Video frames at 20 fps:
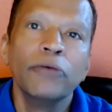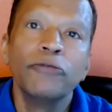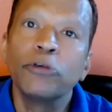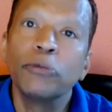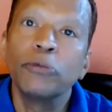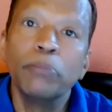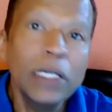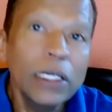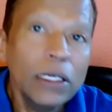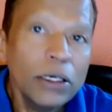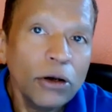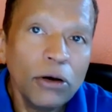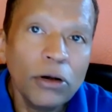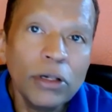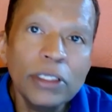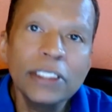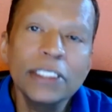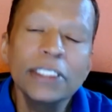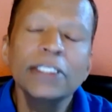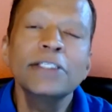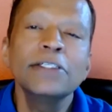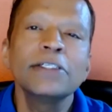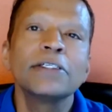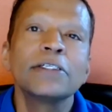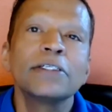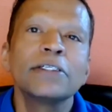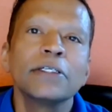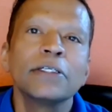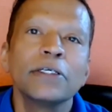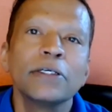If you build all
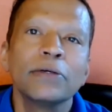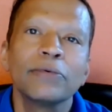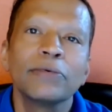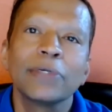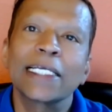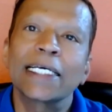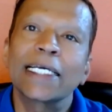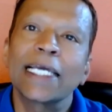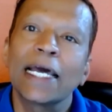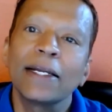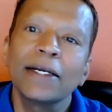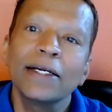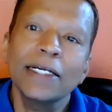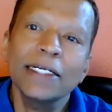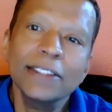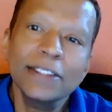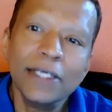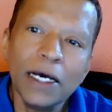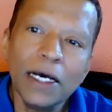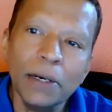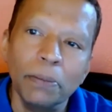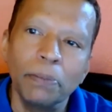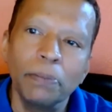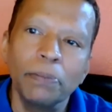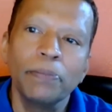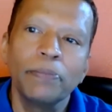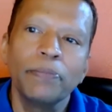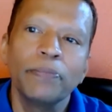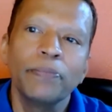this, will the candidates come?